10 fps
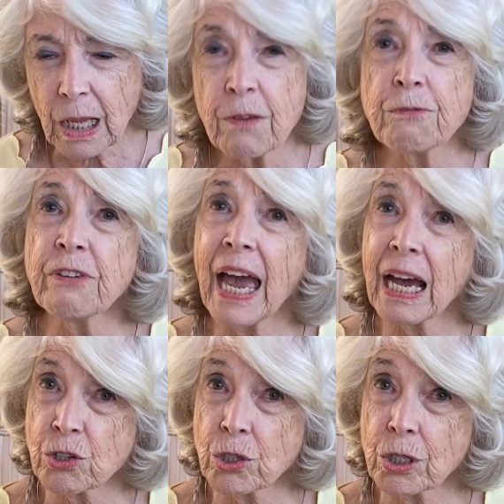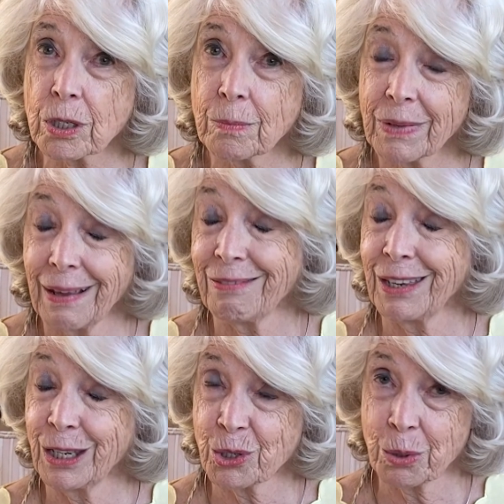fast, I
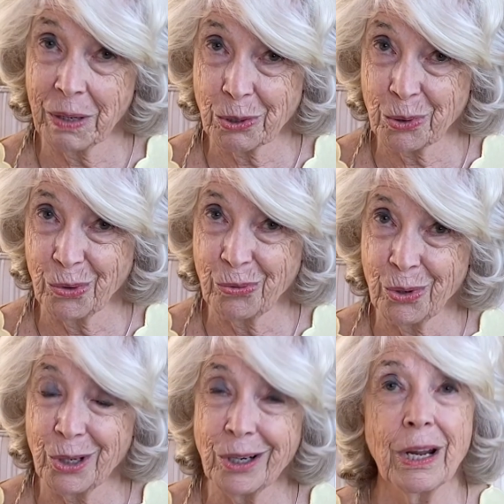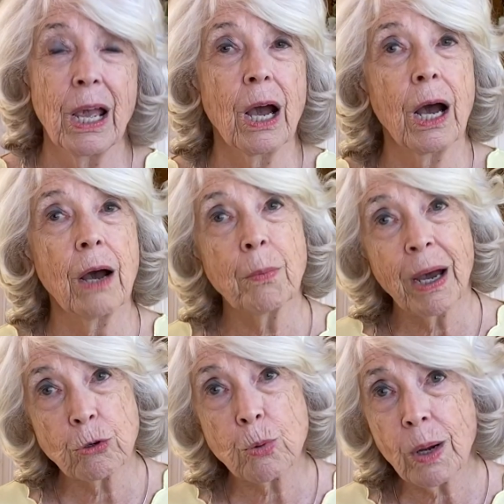think is the best word for it, of
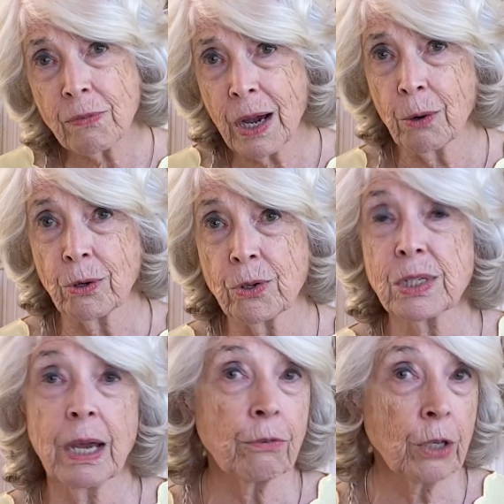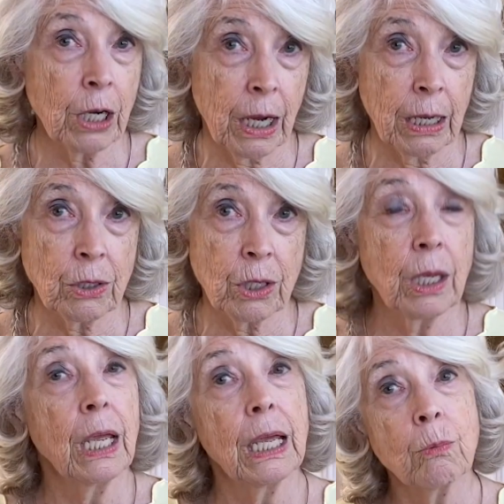about 12 hours every night
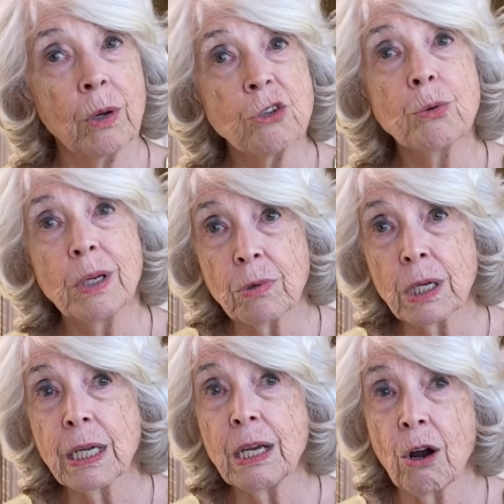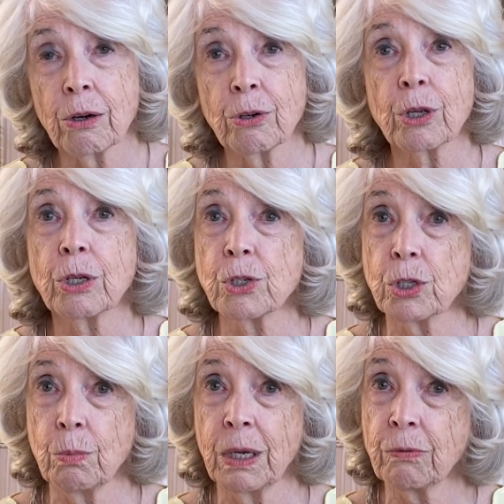in which we really aren't
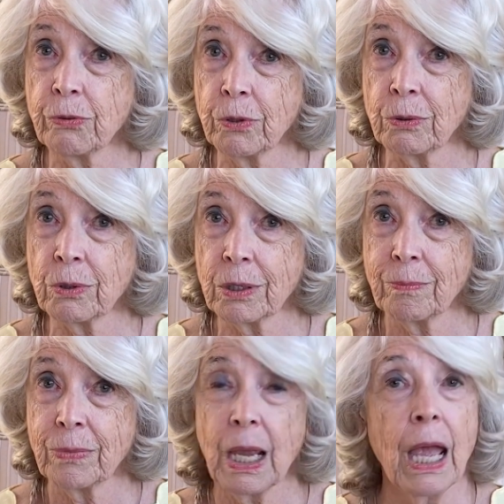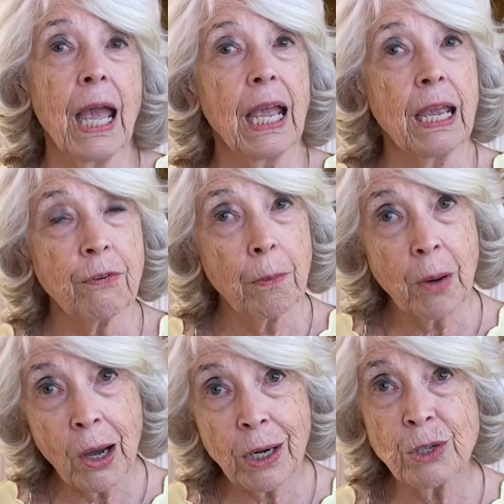consuming food. If our
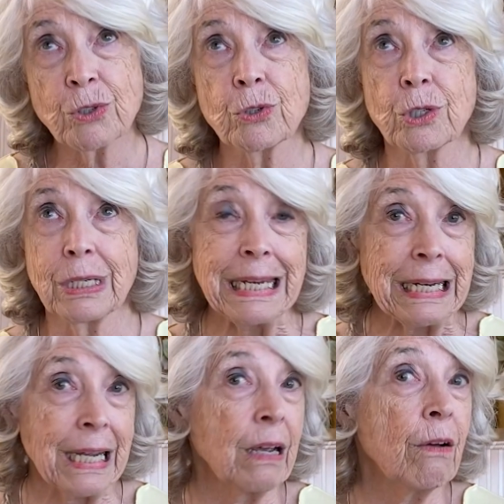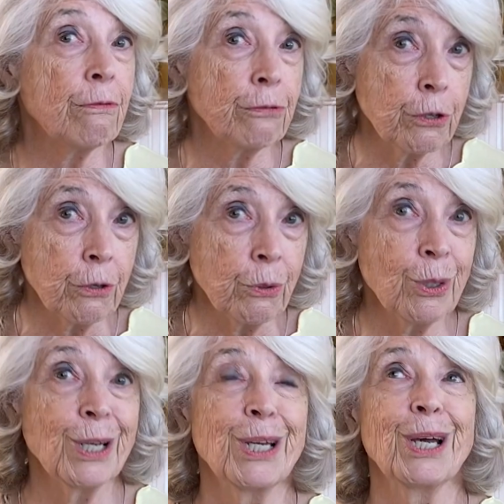bodies are eating food